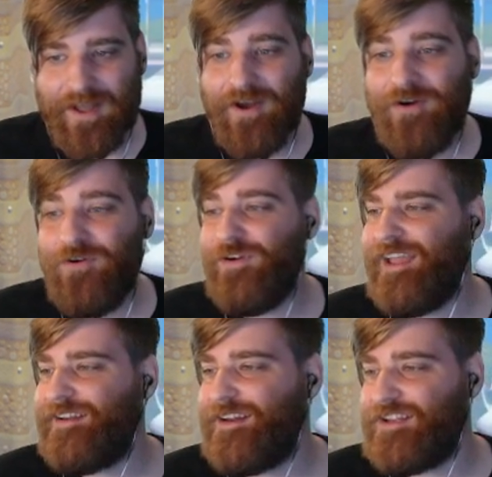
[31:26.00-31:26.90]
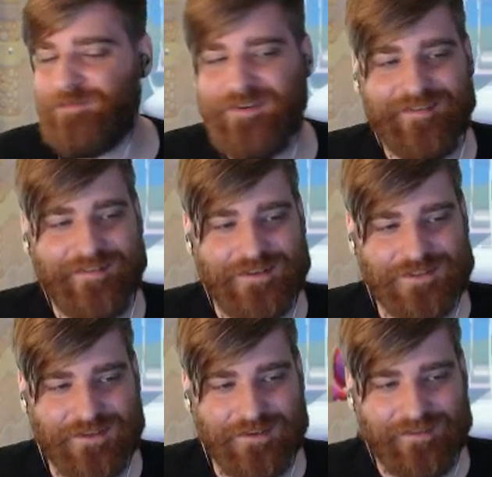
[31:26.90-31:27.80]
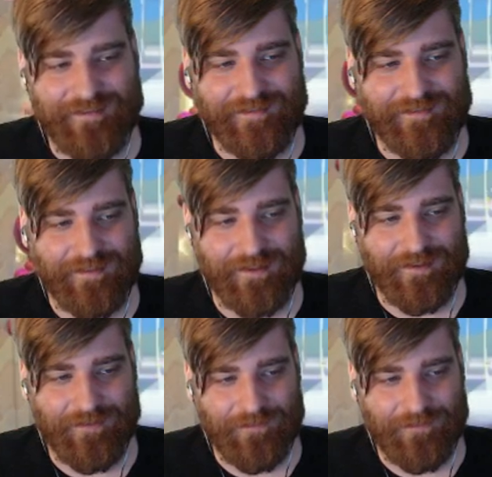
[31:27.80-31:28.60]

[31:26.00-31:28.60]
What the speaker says: Oh yeah, Teenage Mutant Ninja Turtles is, yeah,